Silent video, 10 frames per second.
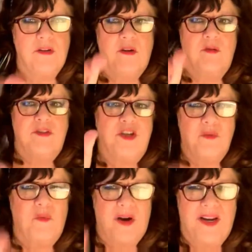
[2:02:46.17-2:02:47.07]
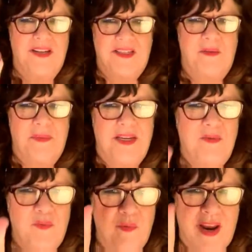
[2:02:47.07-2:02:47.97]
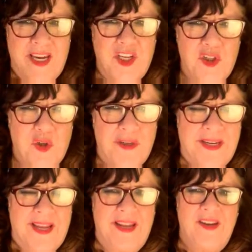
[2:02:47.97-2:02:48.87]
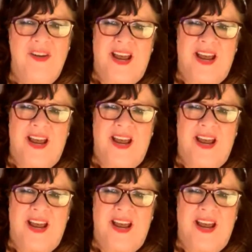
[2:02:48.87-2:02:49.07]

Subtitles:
Don't you want it to be regular again?